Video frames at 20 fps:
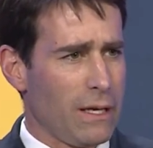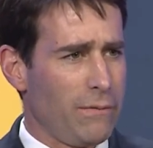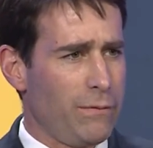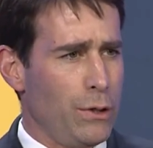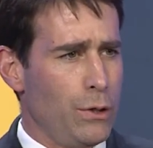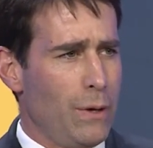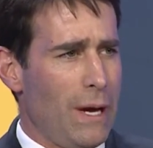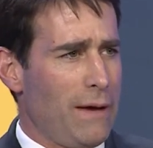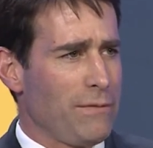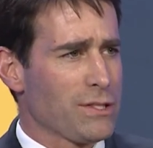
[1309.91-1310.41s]
If
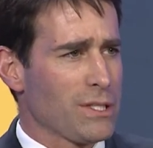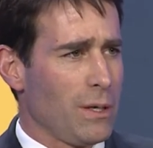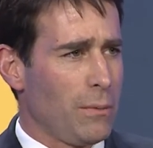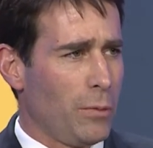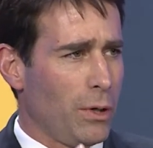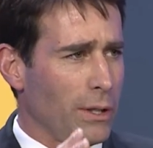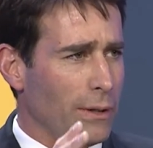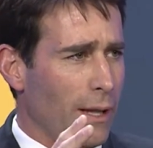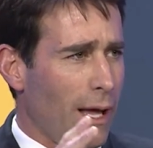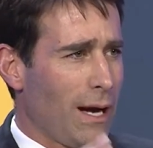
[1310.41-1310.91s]
you have
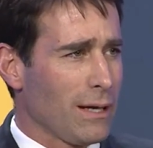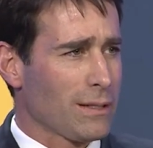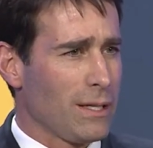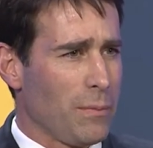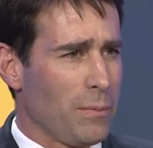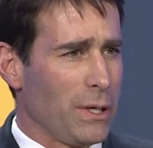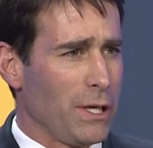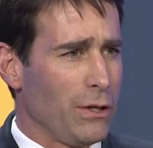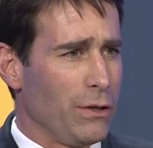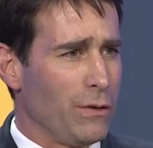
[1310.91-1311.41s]
someone locked
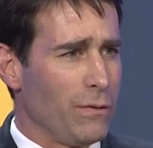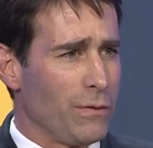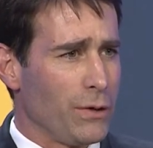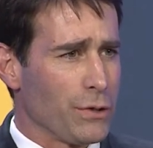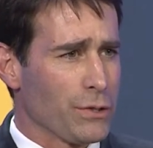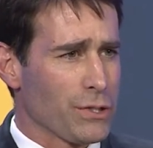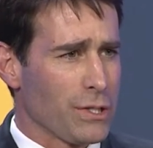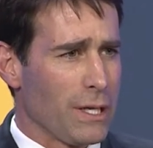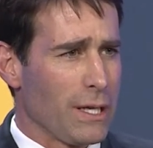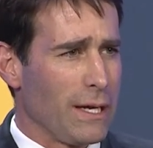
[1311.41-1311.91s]
up in a
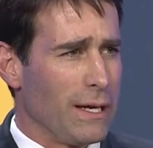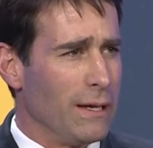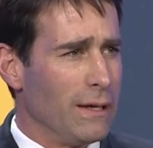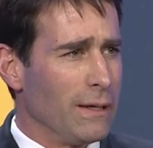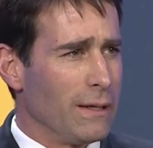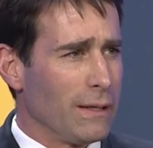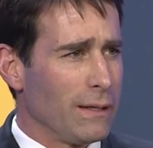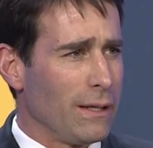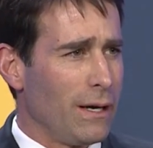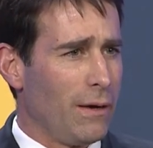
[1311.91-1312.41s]
university,
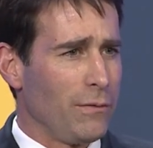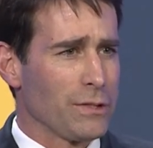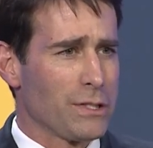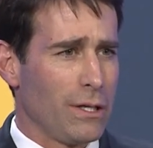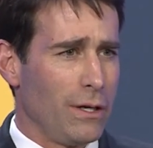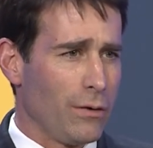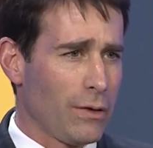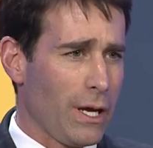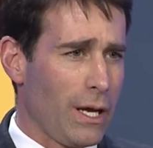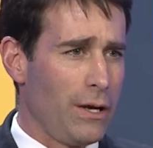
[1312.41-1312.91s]
then all of a
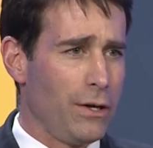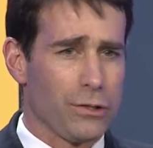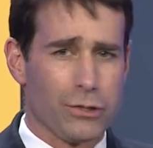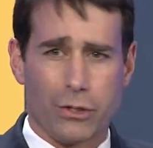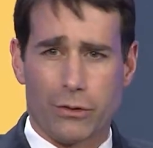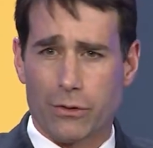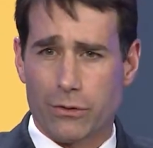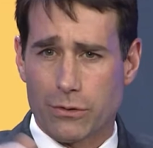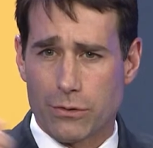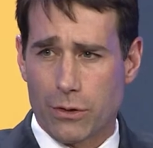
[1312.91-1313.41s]
sudden, okay, here's
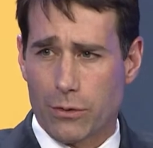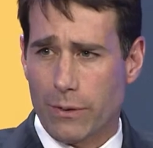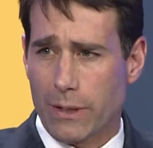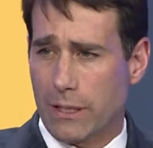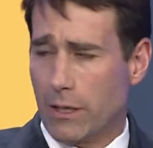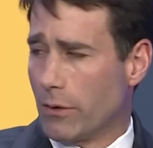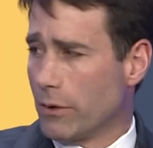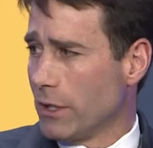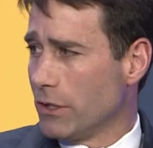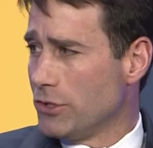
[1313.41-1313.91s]
your degree,
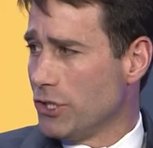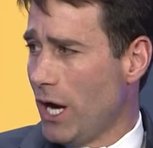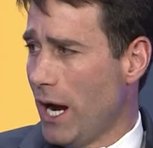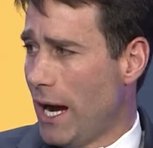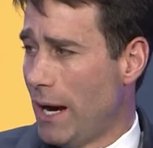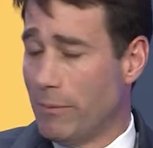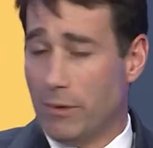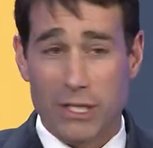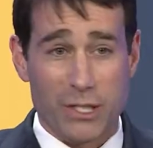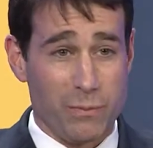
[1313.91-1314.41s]
go get a
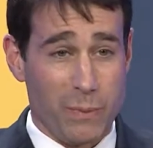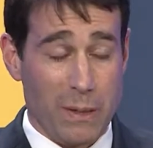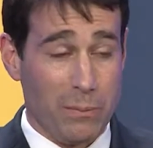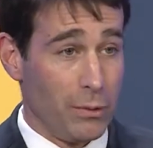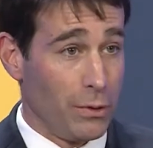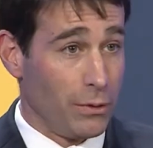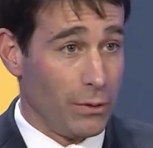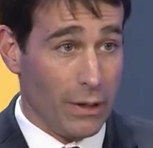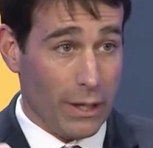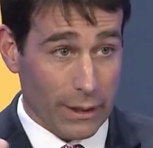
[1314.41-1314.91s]
job, and these
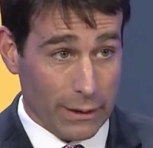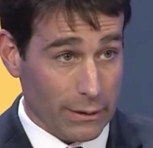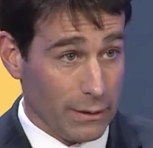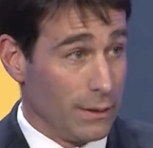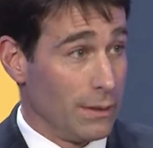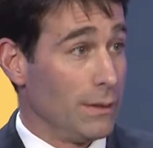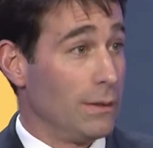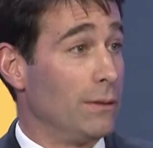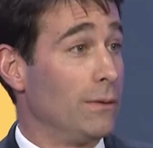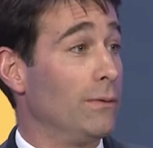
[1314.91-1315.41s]
people are like,
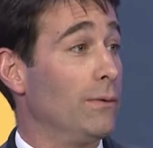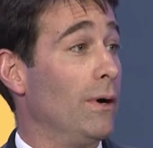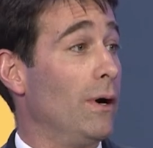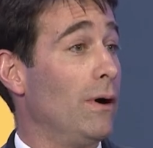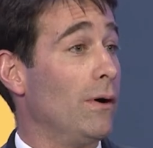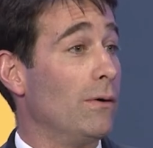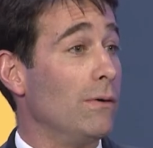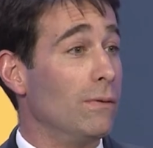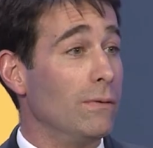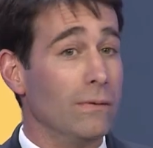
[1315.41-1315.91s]

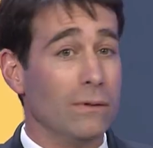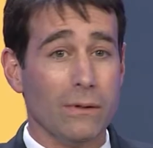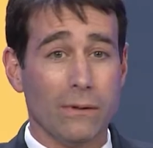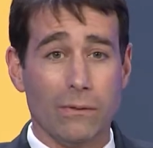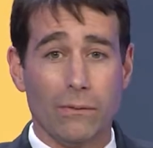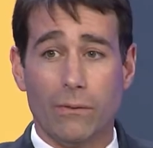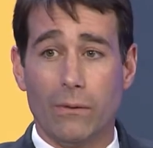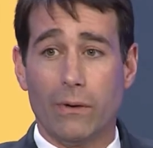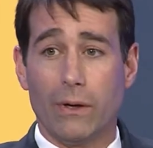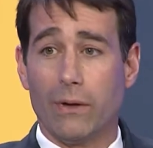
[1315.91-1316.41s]
whoa,
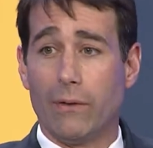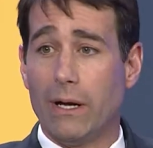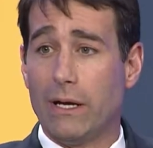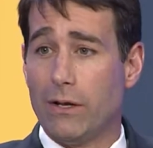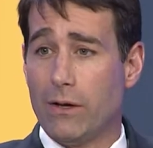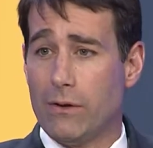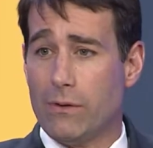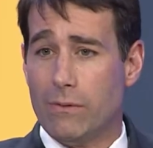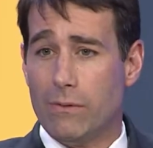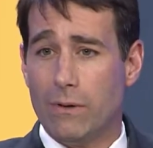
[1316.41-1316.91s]
what do I
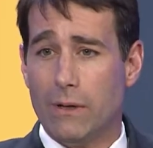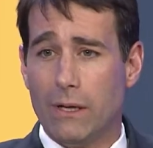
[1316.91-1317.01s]
do?